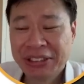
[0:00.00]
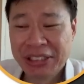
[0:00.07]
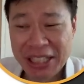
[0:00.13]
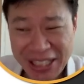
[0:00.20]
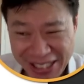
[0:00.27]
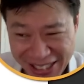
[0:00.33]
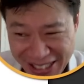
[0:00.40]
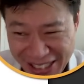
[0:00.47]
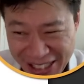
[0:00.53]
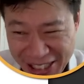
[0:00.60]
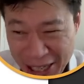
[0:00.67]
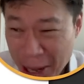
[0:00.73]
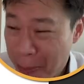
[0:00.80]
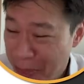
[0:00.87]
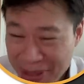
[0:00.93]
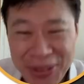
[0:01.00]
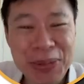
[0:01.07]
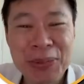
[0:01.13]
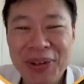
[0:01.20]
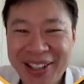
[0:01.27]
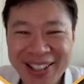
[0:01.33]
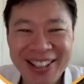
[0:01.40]
it's a bit
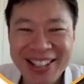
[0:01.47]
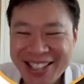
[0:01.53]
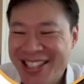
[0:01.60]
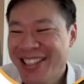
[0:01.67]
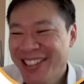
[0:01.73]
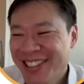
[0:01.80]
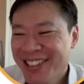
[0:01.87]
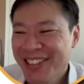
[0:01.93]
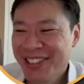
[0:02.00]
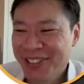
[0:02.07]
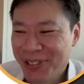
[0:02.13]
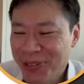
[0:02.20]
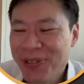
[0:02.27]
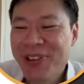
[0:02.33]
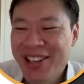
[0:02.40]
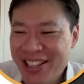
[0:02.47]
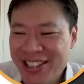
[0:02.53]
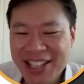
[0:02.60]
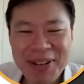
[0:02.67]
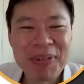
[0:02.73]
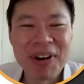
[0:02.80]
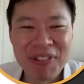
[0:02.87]
too early to really
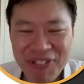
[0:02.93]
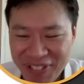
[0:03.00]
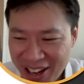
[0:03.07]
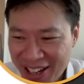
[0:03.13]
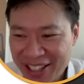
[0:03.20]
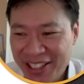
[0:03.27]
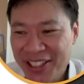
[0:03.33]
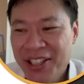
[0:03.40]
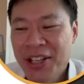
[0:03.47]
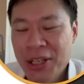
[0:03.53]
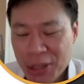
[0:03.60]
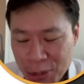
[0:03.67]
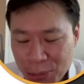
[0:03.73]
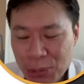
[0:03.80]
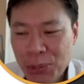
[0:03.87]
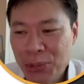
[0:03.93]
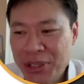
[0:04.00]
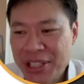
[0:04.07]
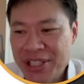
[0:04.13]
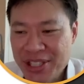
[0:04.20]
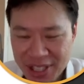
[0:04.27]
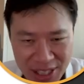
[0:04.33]
think about FIRE. You do
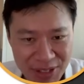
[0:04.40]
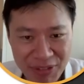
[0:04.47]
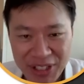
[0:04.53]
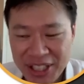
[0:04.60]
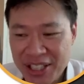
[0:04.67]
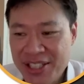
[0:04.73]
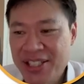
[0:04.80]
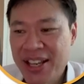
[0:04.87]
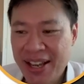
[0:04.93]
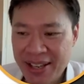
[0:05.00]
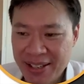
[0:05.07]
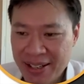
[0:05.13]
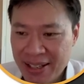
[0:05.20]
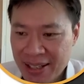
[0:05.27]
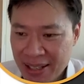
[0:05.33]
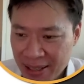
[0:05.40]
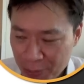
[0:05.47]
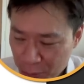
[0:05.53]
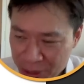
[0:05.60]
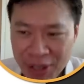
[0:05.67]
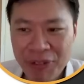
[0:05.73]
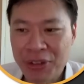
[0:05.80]
need 6 figures, and
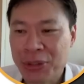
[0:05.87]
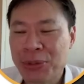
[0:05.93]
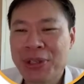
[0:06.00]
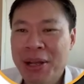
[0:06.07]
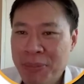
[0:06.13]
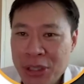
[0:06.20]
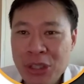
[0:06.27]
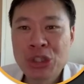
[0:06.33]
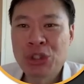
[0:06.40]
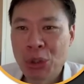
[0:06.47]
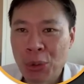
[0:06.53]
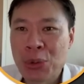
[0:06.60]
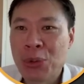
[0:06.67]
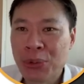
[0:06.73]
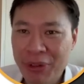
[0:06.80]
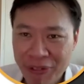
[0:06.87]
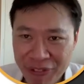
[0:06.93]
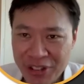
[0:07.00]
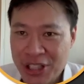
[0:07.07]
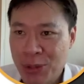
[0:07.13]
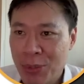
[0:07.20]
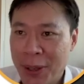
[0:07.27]
without further ado, let me show you the
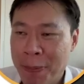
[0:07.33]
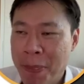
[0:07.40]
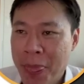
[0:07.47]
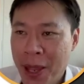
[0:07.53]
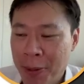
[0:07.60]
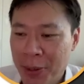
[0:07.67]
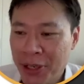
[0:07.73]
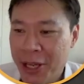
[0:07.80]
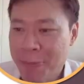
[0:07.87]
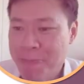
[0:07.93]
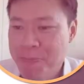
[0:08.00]
first one. How about that?